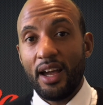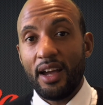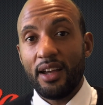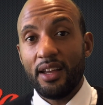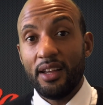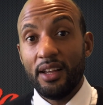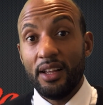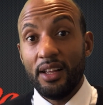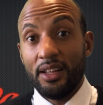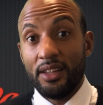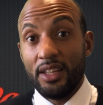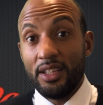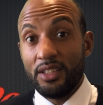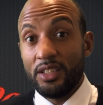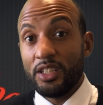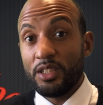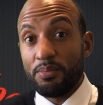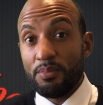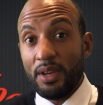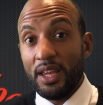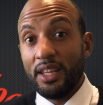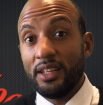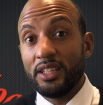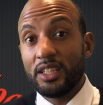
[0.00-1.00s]
that this
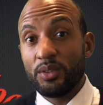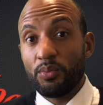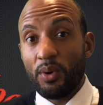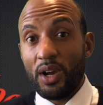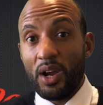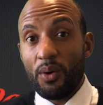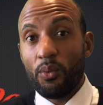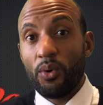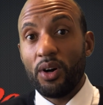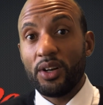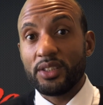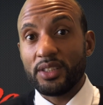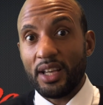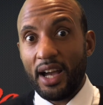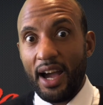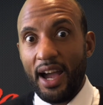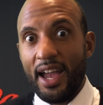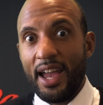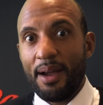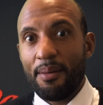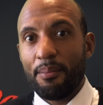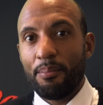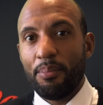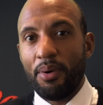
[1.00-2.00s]
is me, this is where I was,
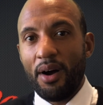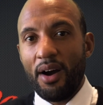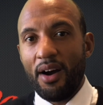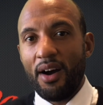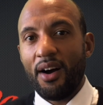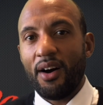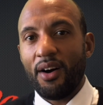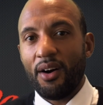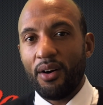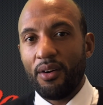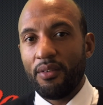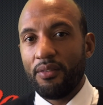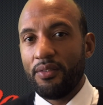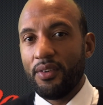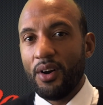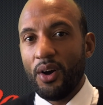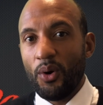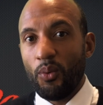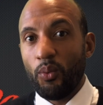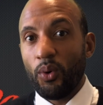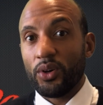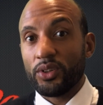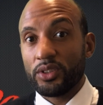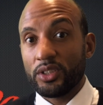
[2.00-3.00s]
I am part of
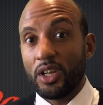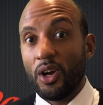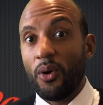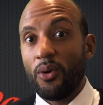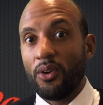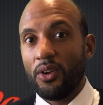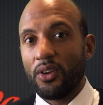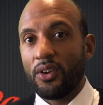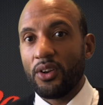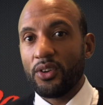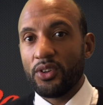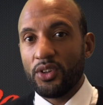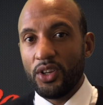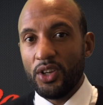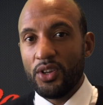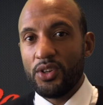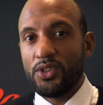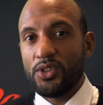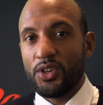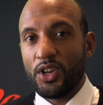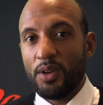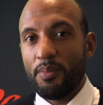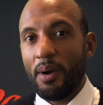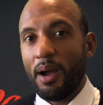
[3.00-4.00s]
what's going on
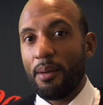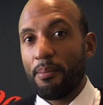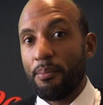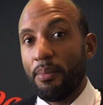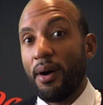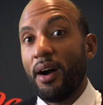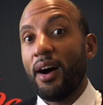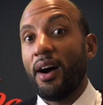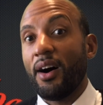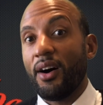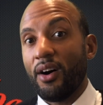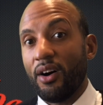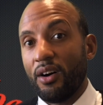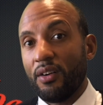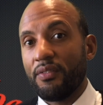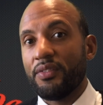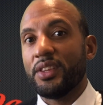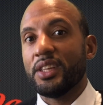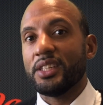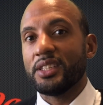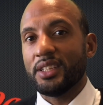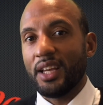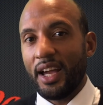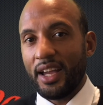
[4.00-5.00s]
YouTube, I'm part
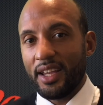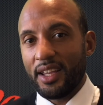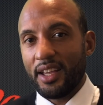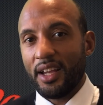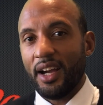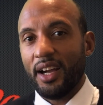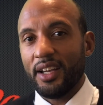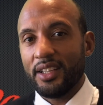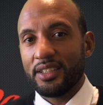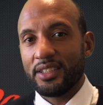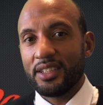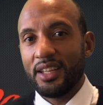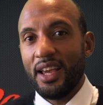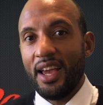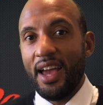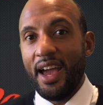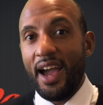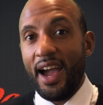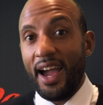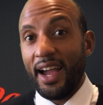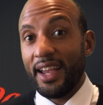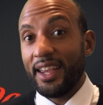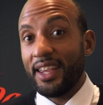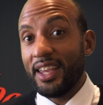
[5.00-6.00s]
of the zeitgeist.
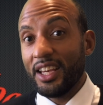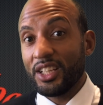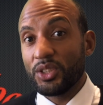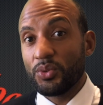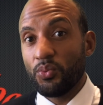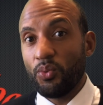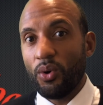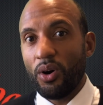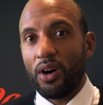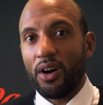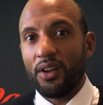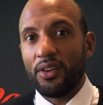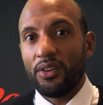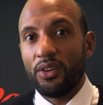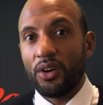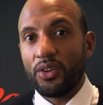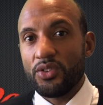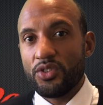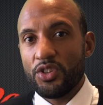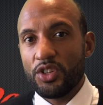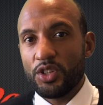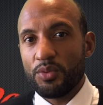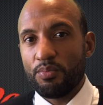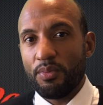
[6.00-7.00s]
And guess what?
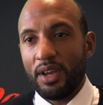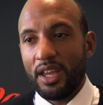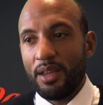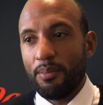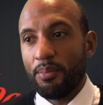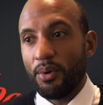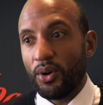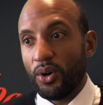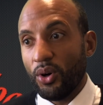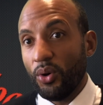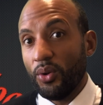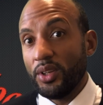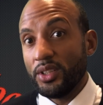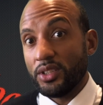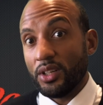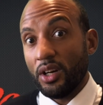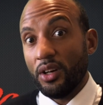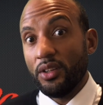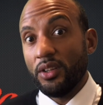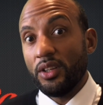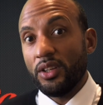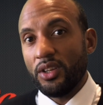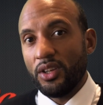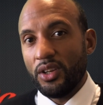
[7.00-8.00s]
Not just me, but all
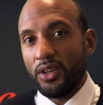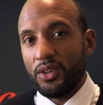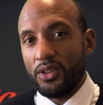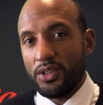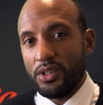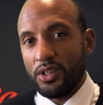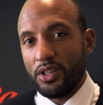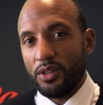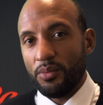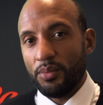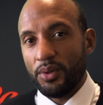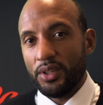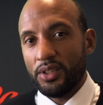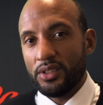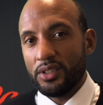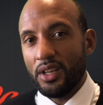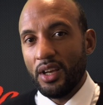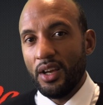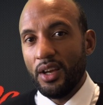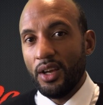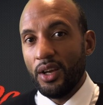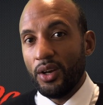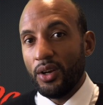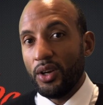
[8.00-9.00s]
these other
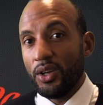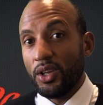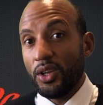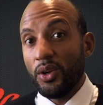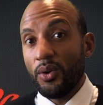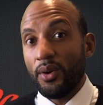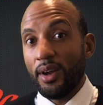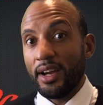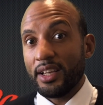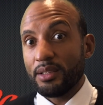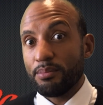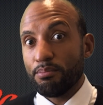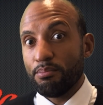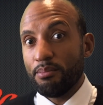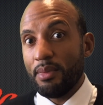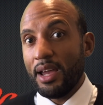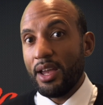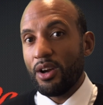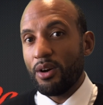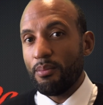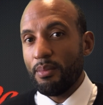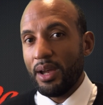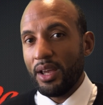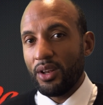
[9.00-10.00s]
YouTubers who you guys
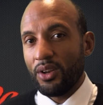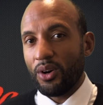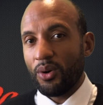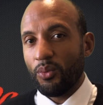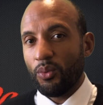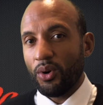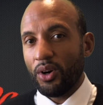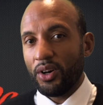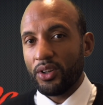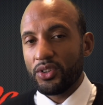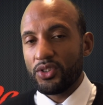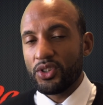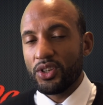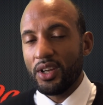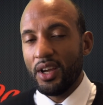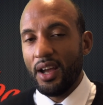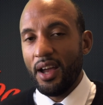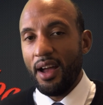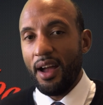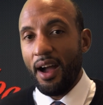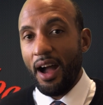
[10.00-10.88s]
may or may not watch,